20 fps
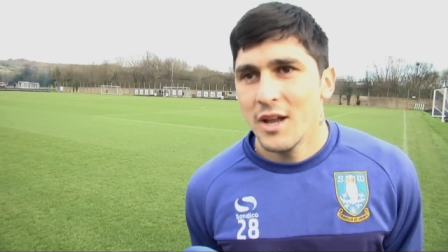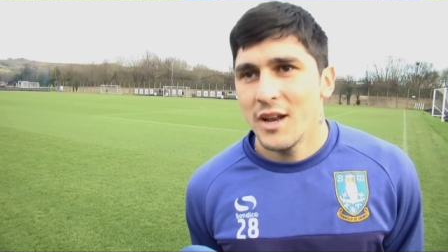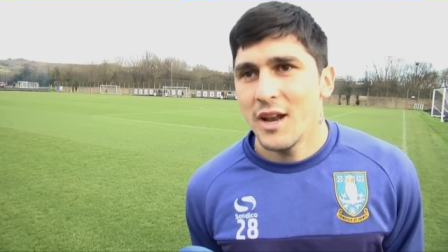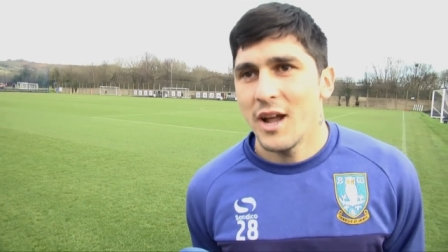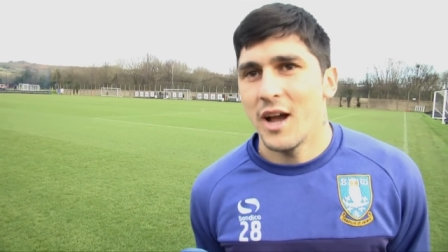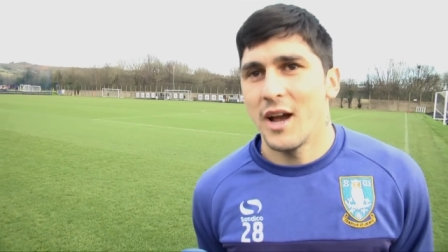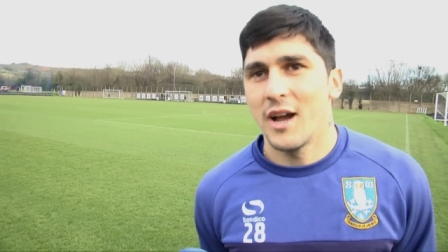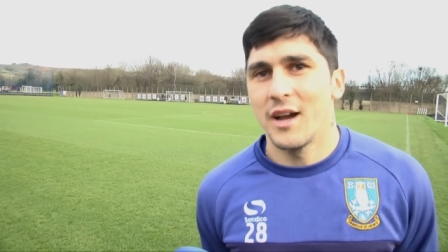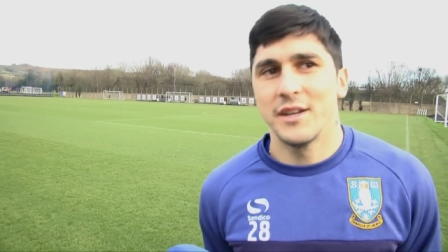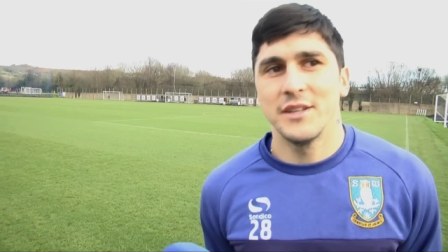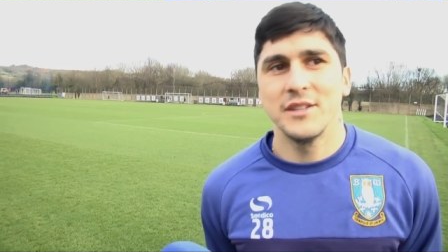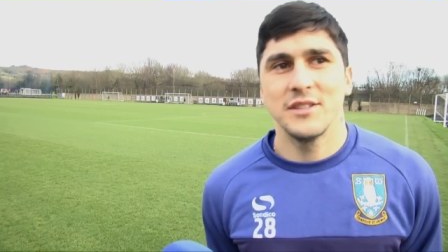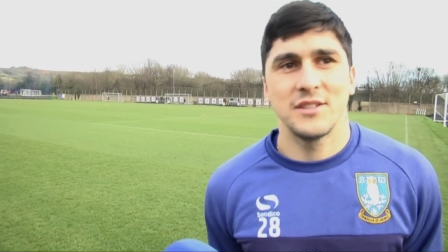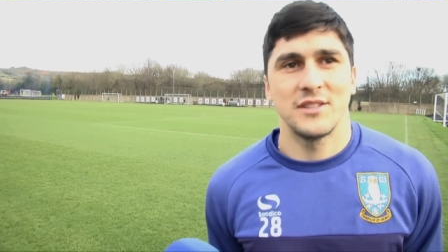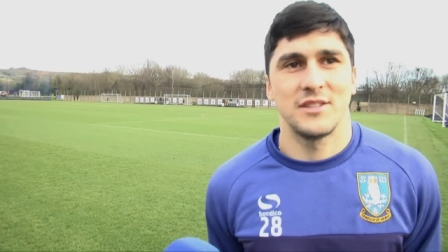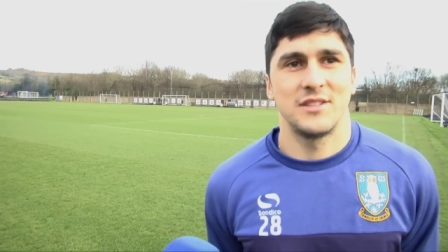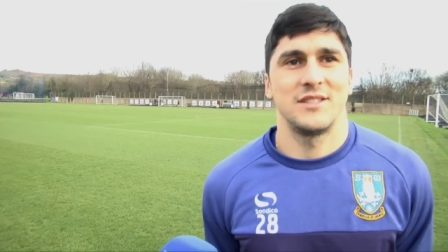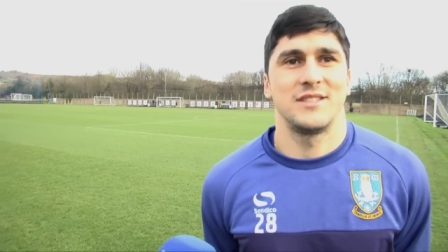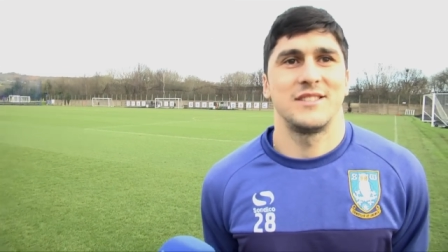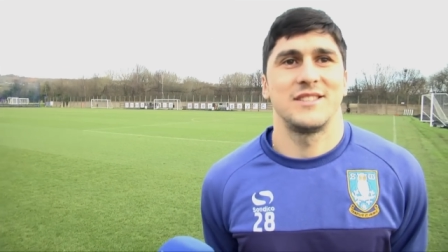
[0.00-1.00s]
Ah,
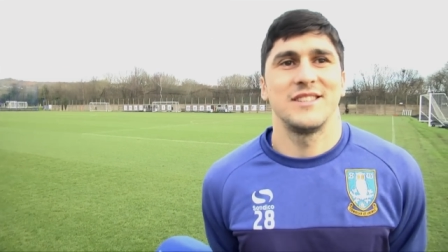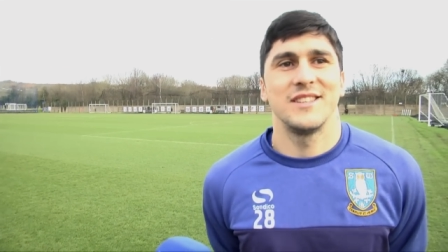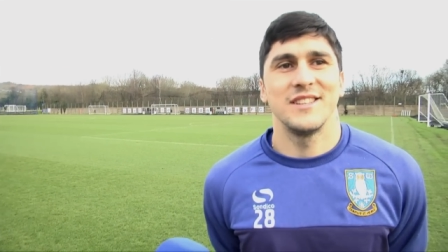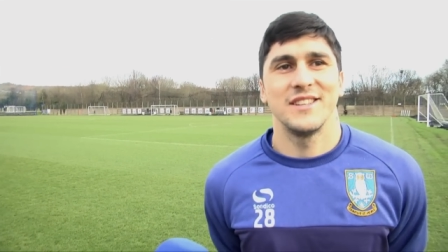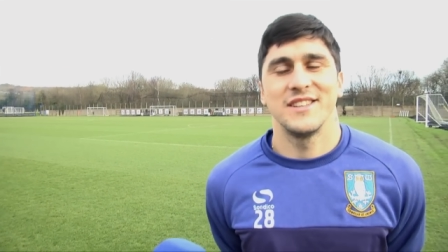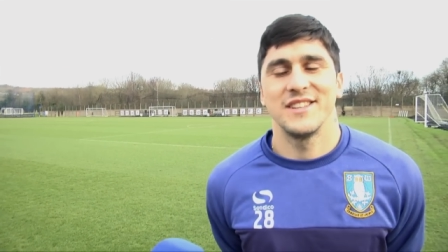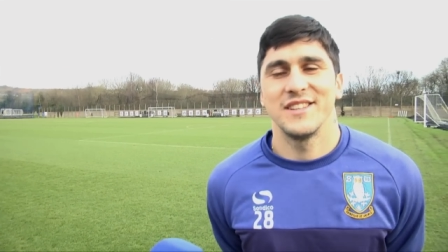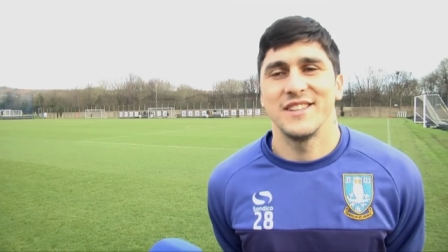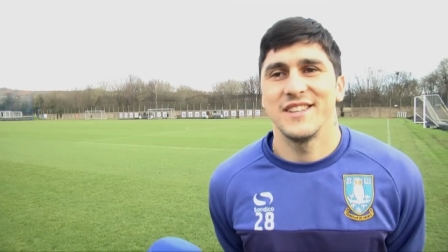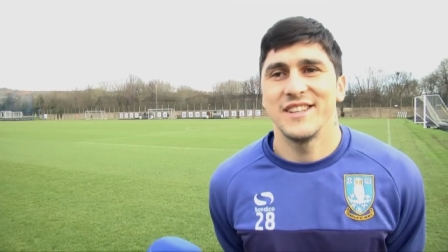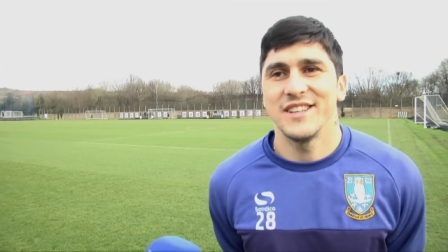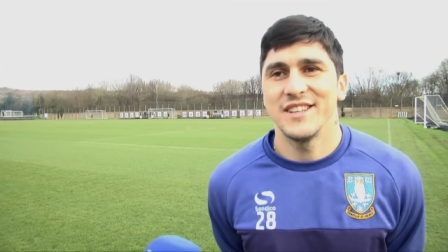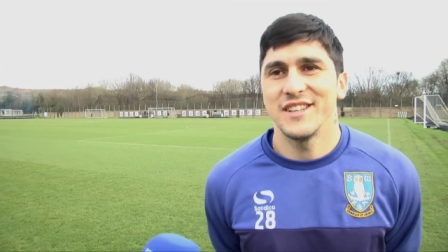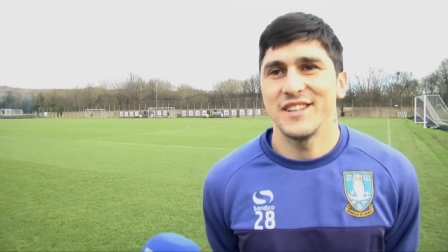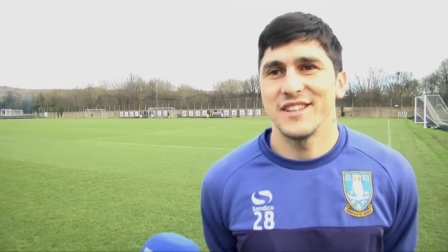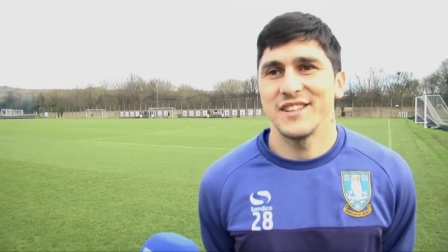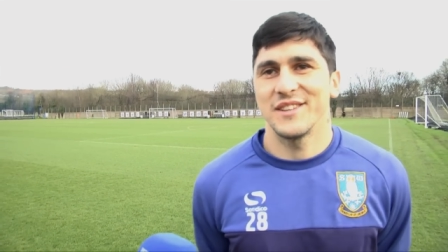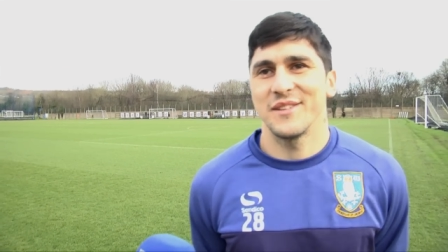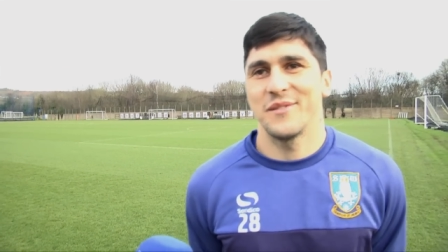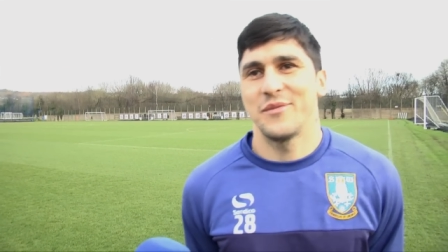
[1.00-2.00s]
it's
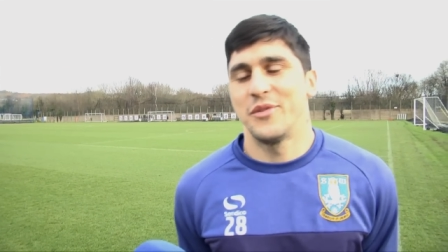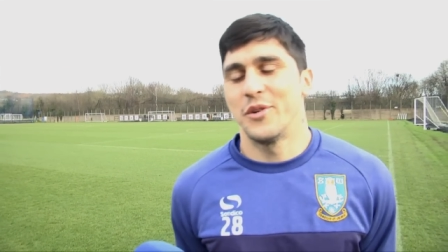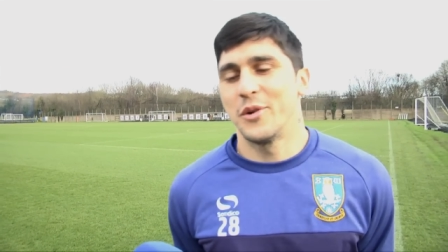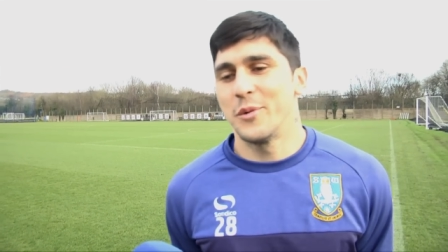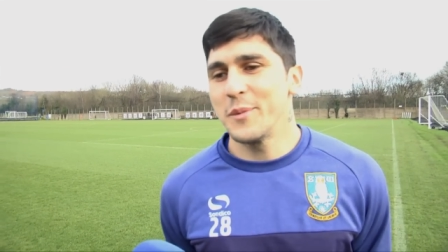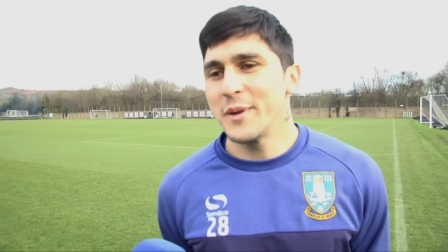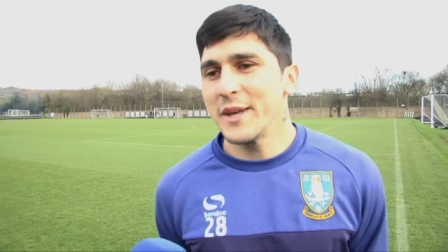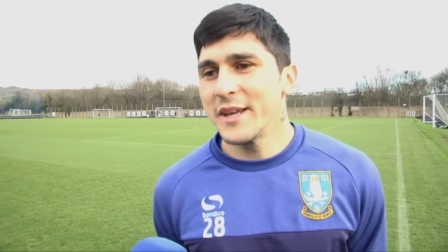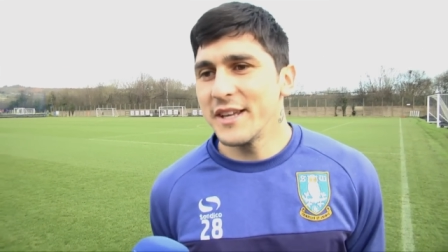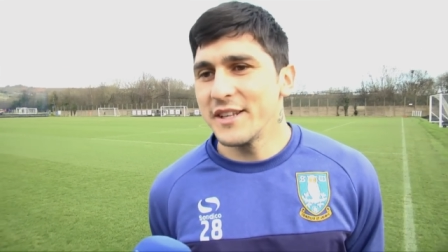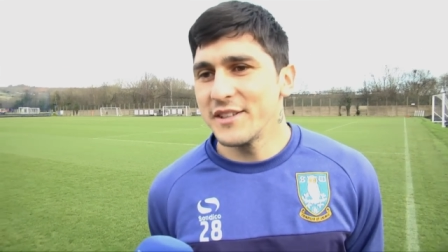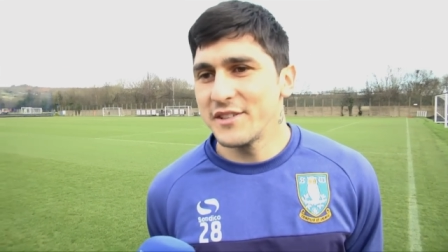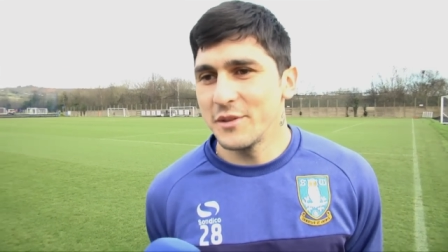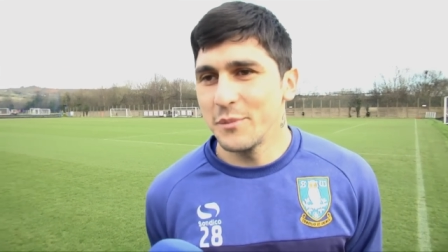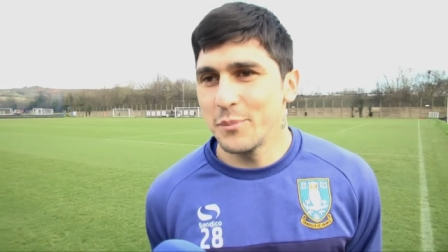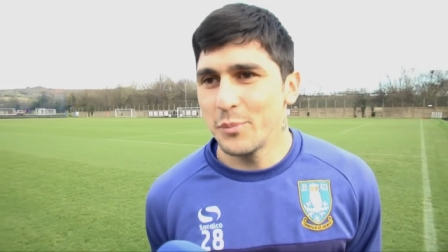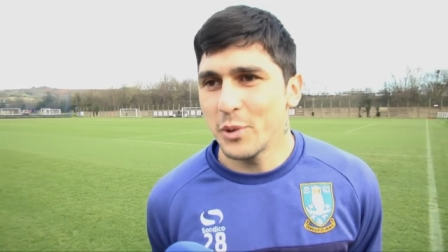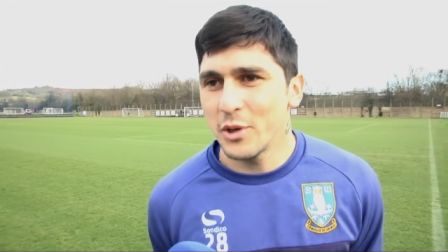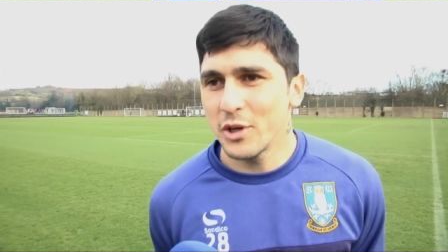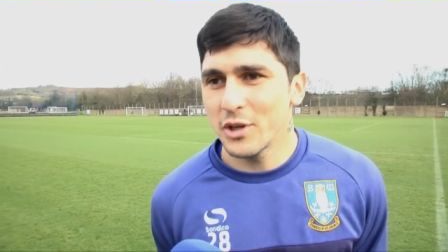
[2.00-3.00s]
for me it's
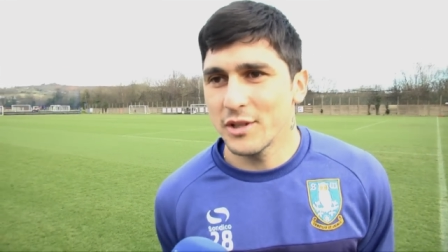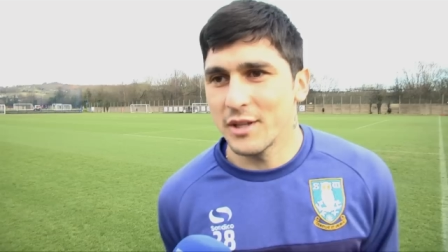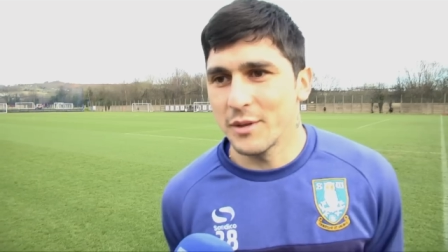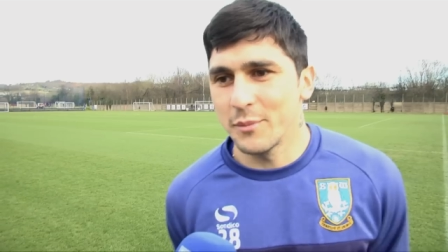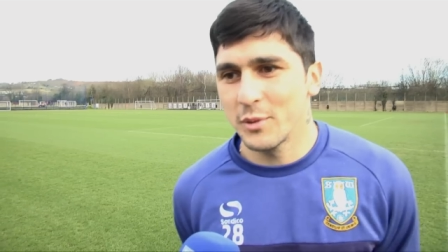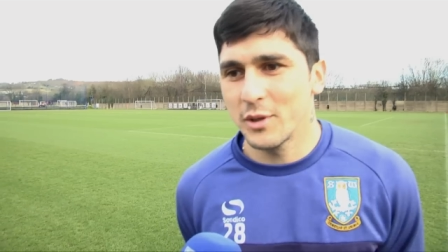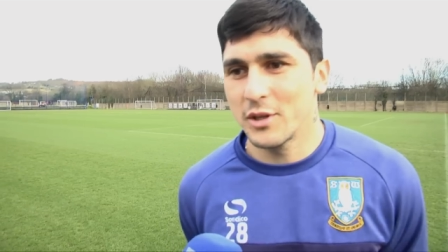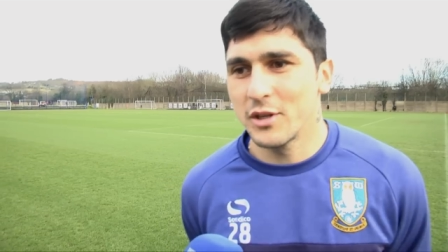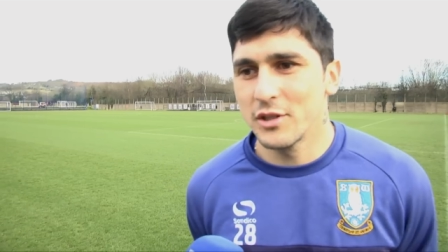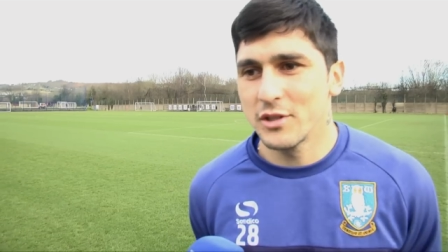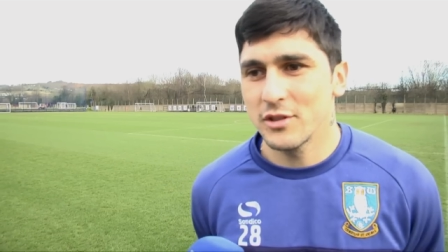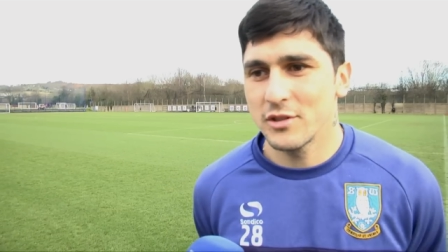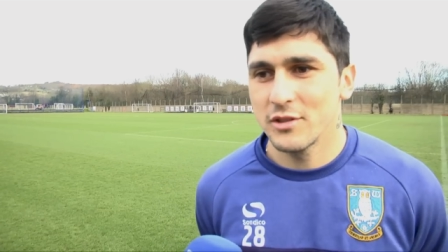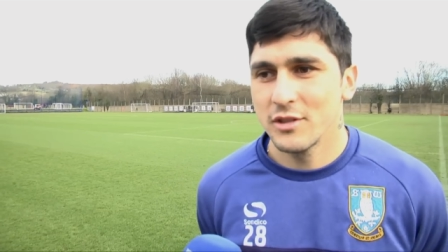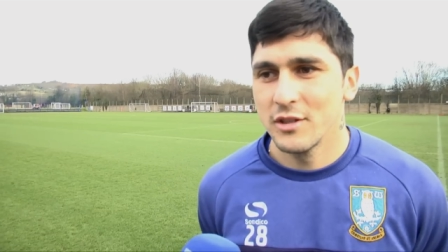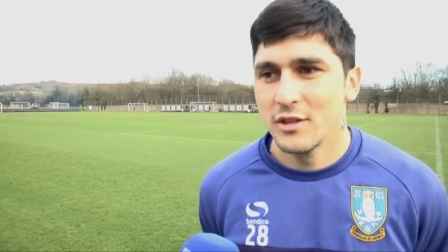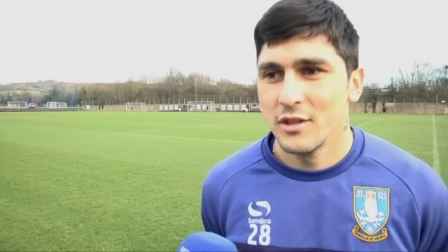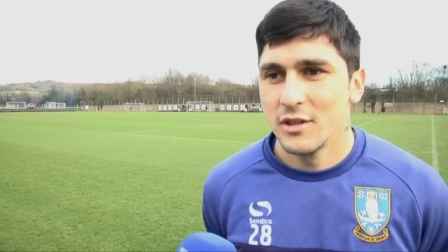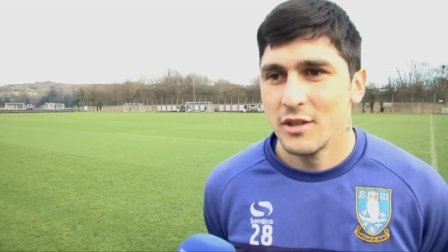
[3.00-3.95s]
important because